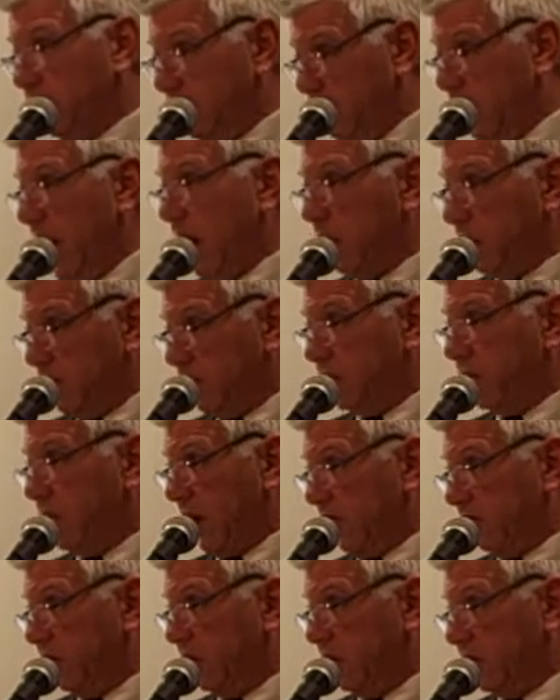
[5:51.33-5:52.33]
round of
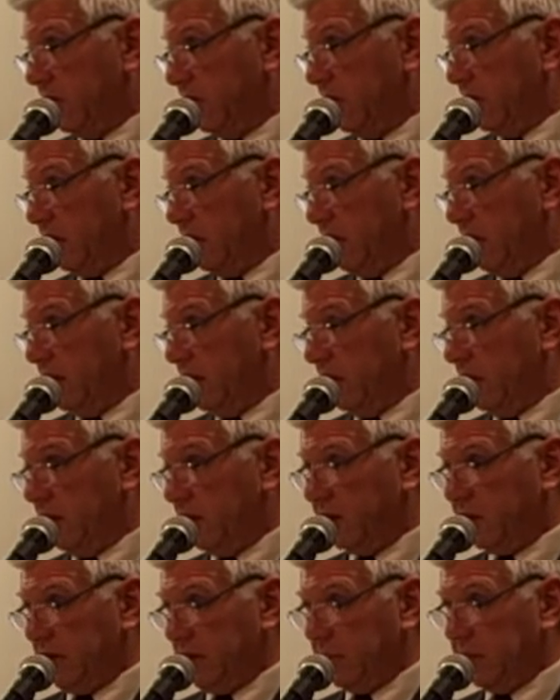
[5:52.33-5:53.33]
sessions in the
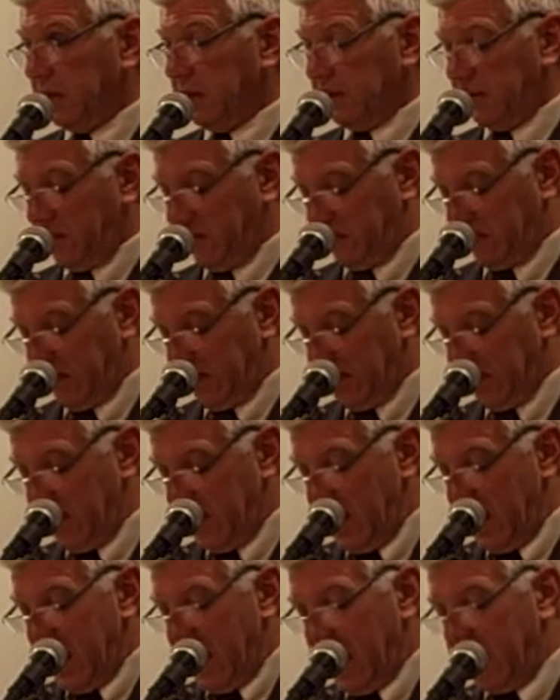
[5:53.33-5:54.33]
Assembly and the
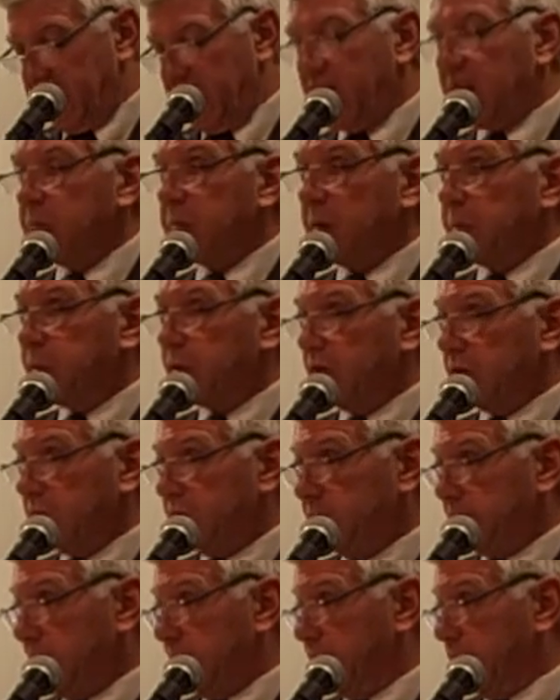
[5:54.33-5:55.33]
Senate, and then be
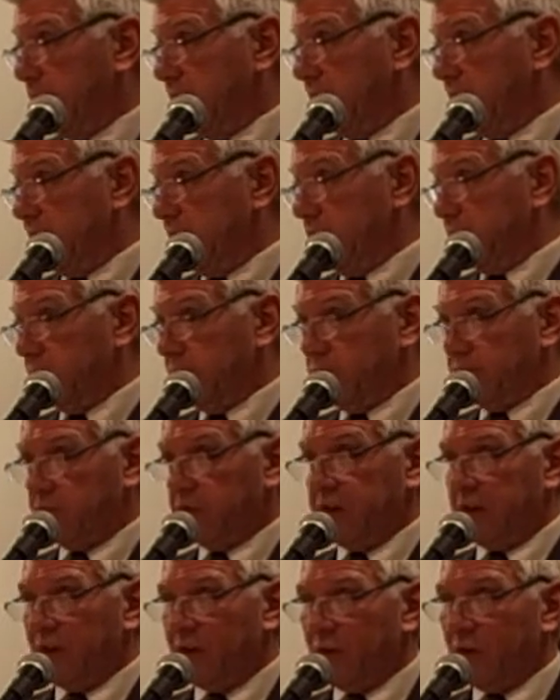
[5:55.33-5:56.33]
put before the voters.
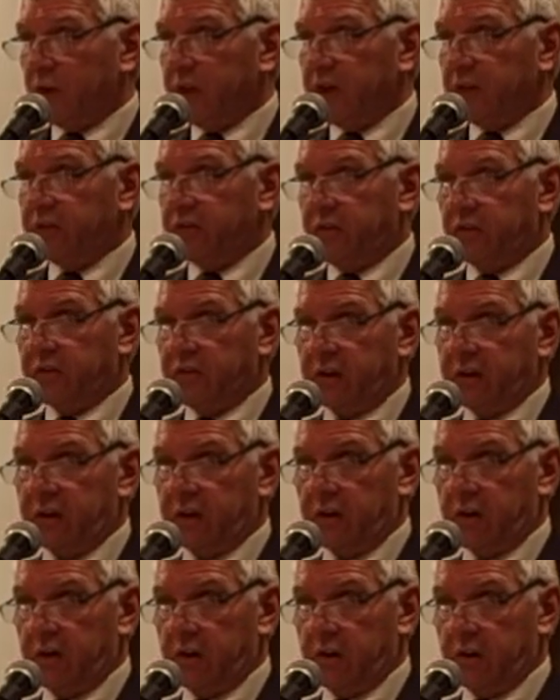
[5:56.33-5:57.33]
So the earliest this could
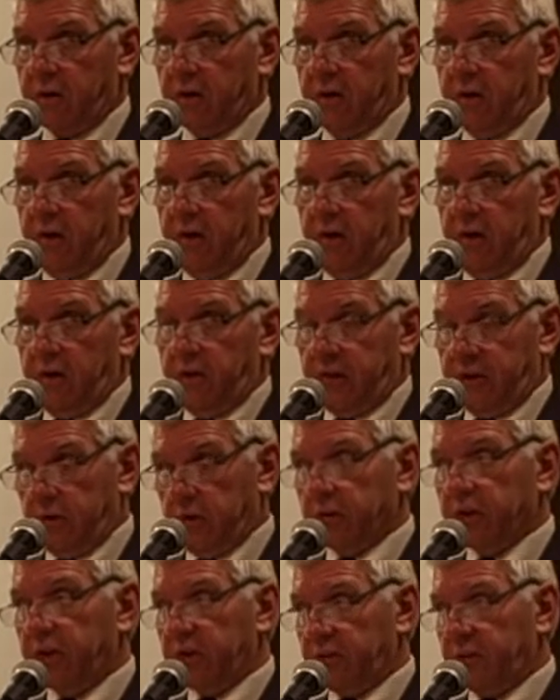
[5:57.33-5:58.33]
occur, the
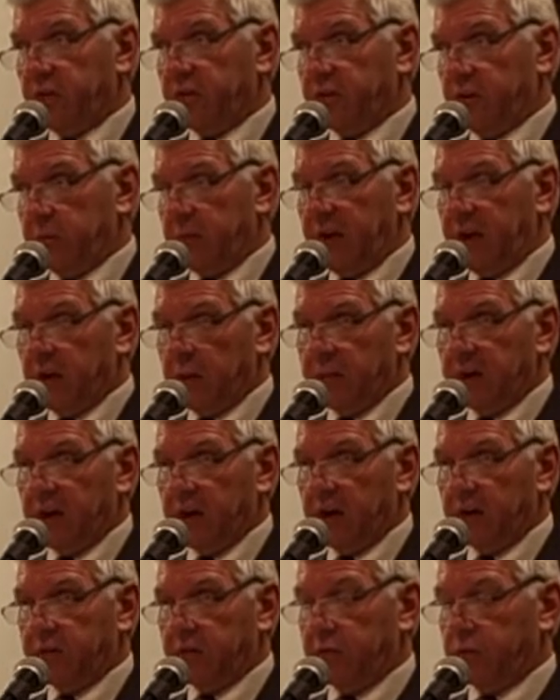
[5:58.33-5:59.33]
earliest this could become a
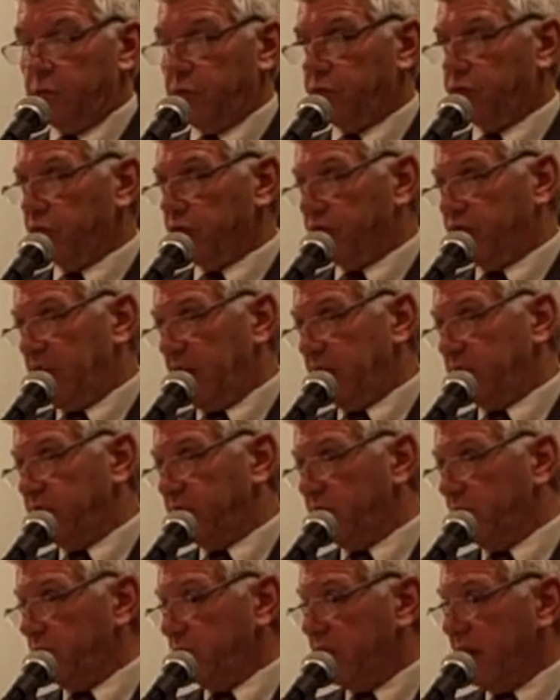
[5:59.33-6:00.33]
constitutional change
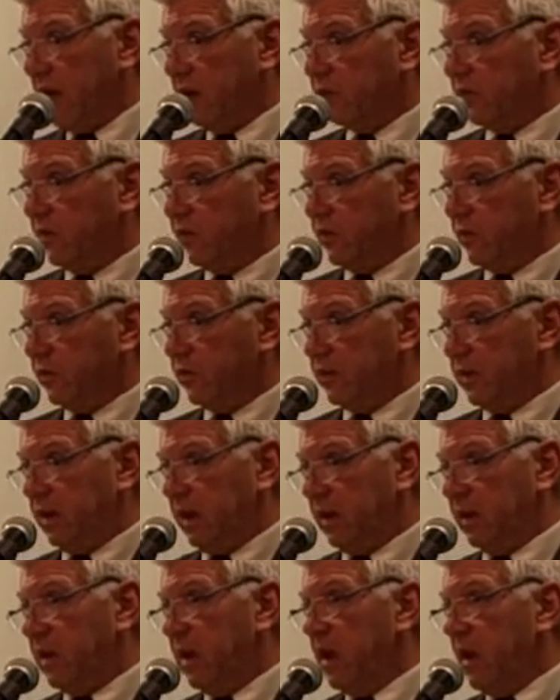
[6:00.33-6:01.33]
is
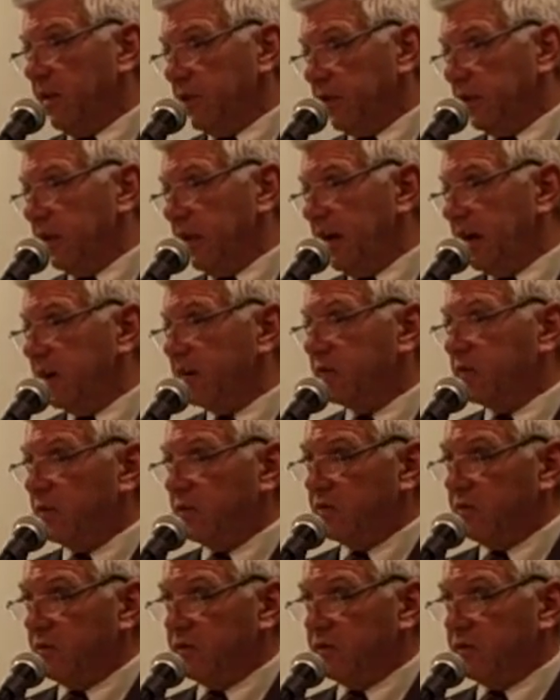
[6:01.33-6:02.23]
2013. The latest is